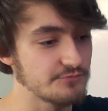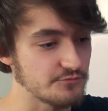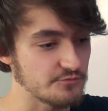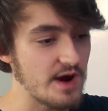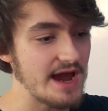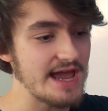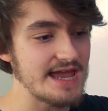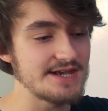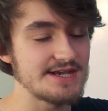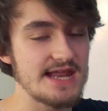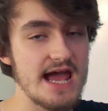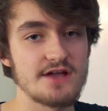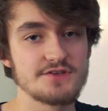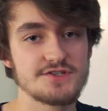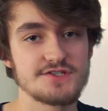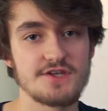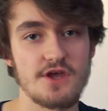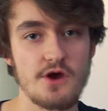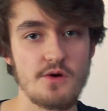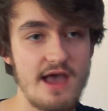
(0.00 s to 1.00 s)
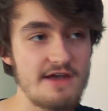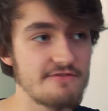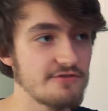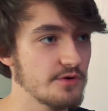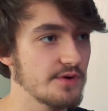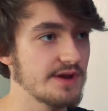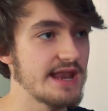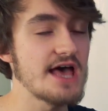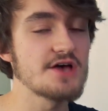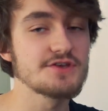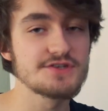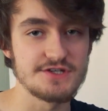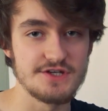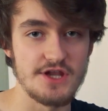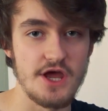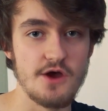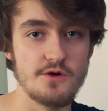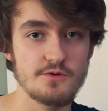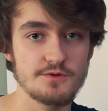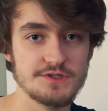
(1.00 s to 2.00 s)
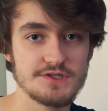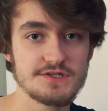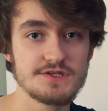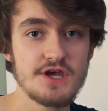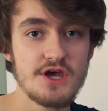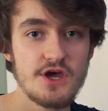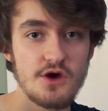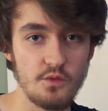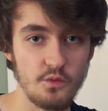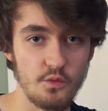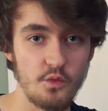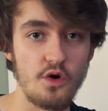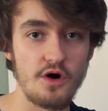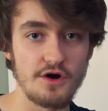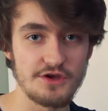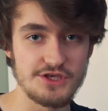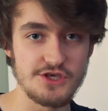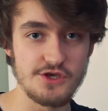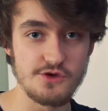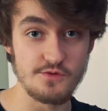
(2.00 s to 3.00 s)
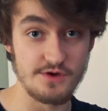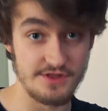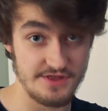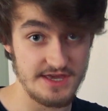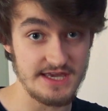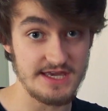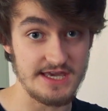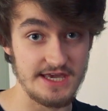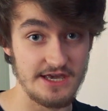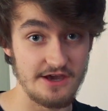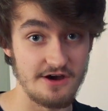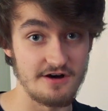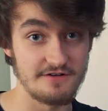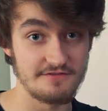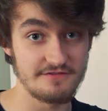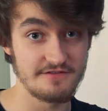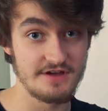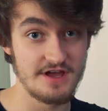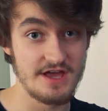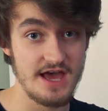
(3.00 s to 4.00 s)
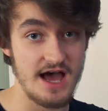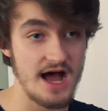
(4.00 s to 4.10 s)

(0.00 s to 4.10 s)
Write it down so everyone else knows what you were thinking of.